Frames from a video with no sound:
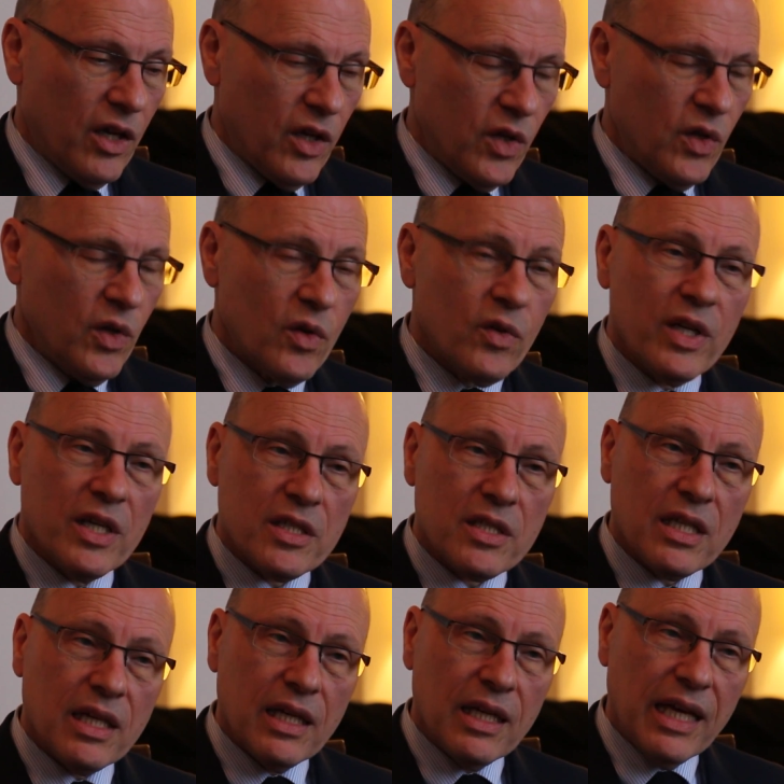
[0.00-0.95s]

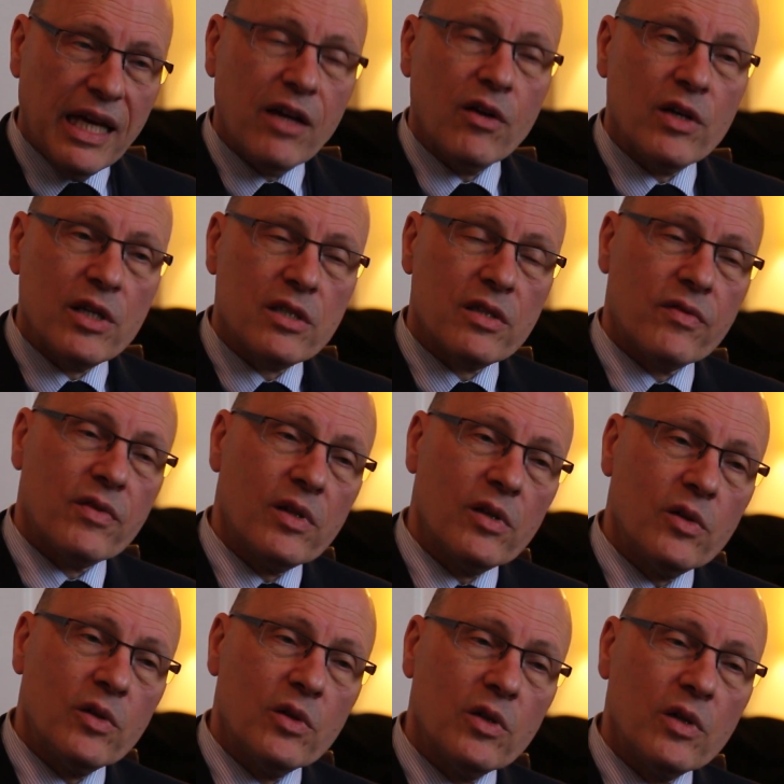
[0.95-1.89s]
curious areas of the
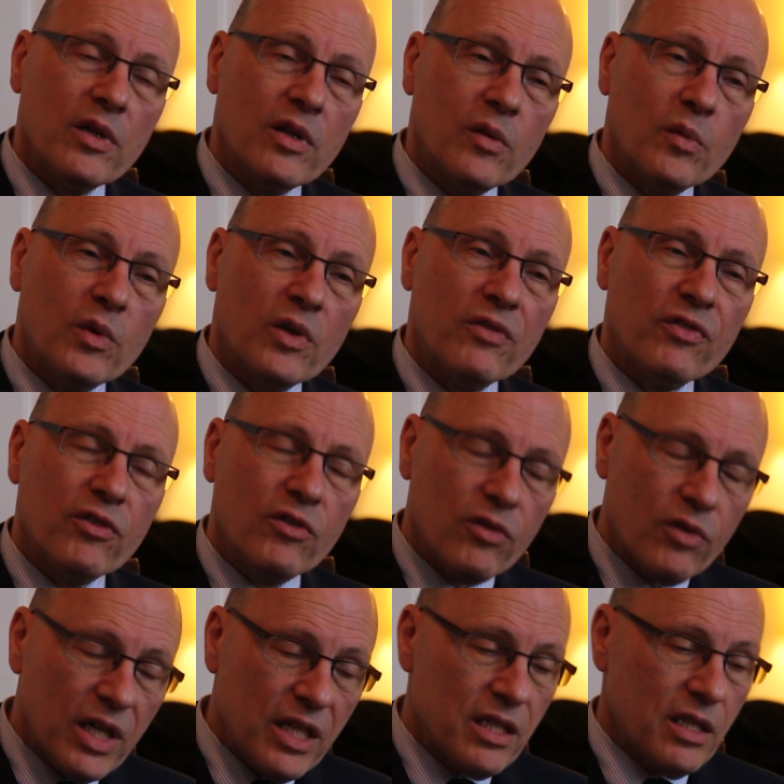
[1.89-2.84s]
law that were of
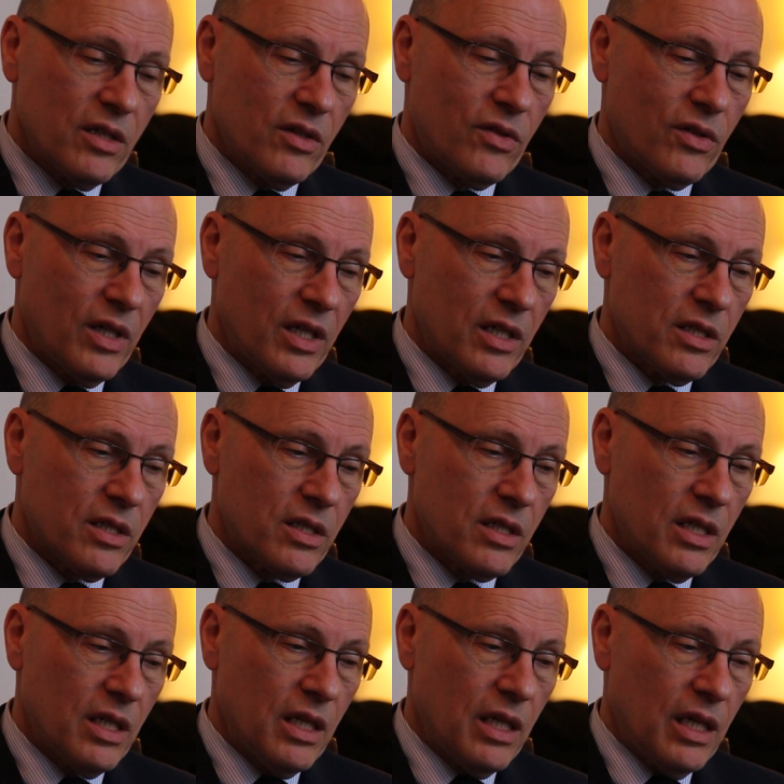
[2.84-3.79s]
great
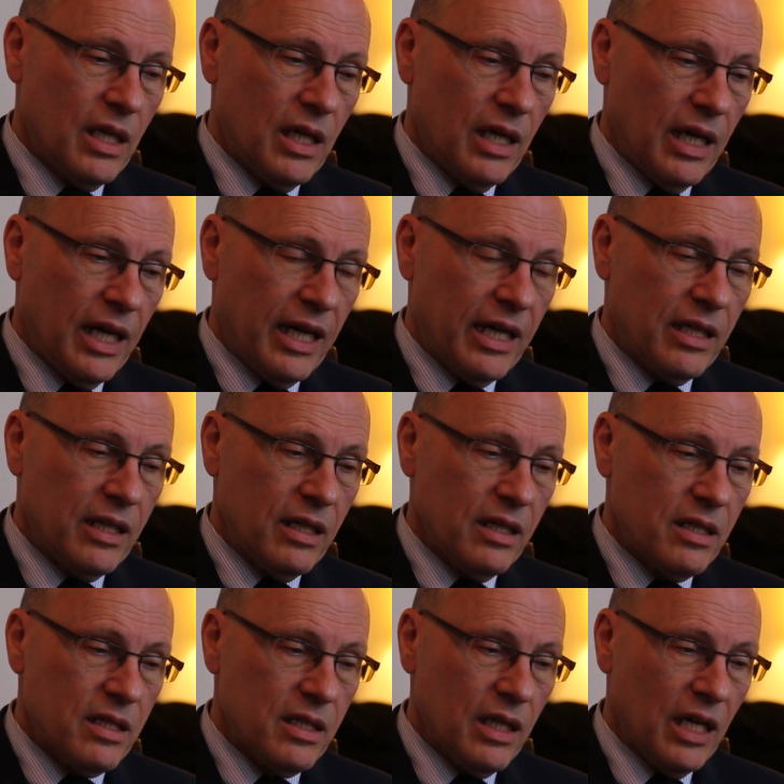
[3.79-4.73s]
interest.
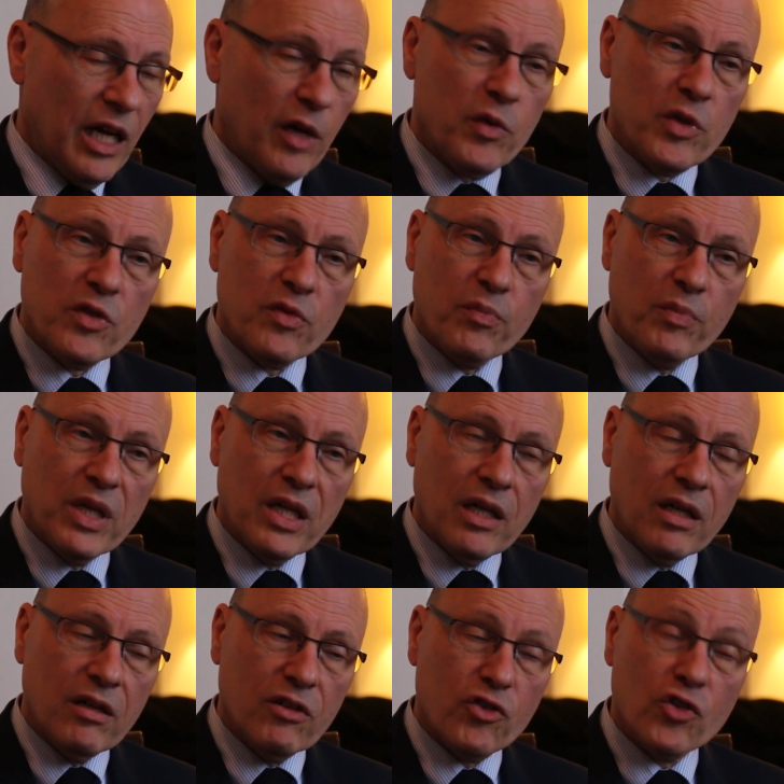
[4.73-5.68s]
And I was
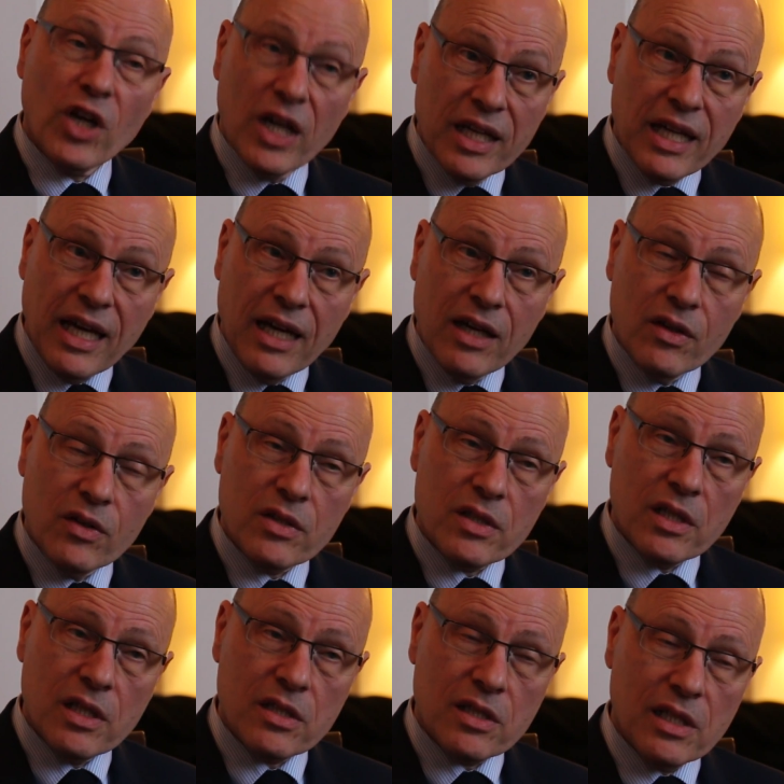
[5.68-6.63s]
being tried
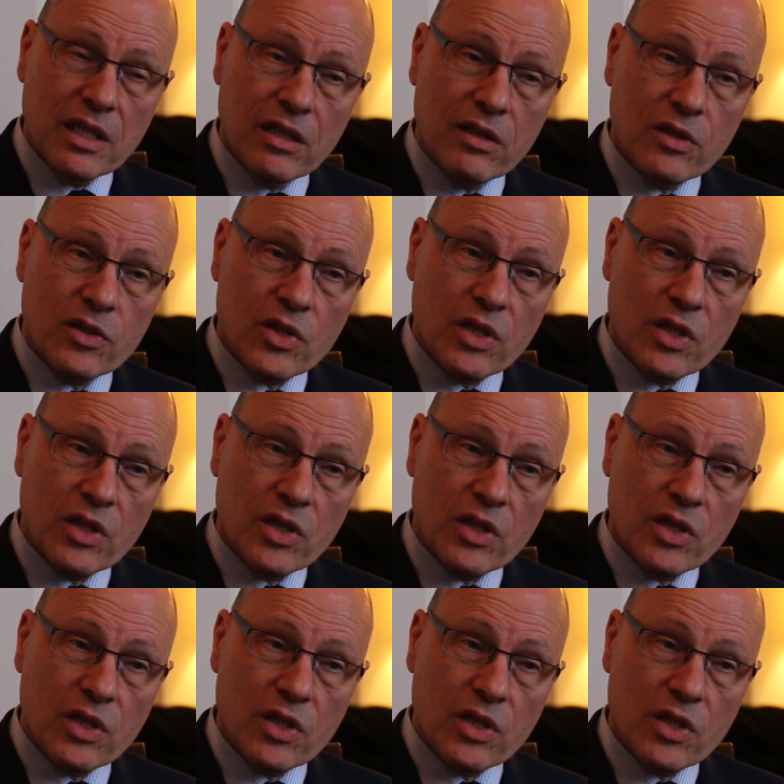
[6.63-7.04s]
out as a legal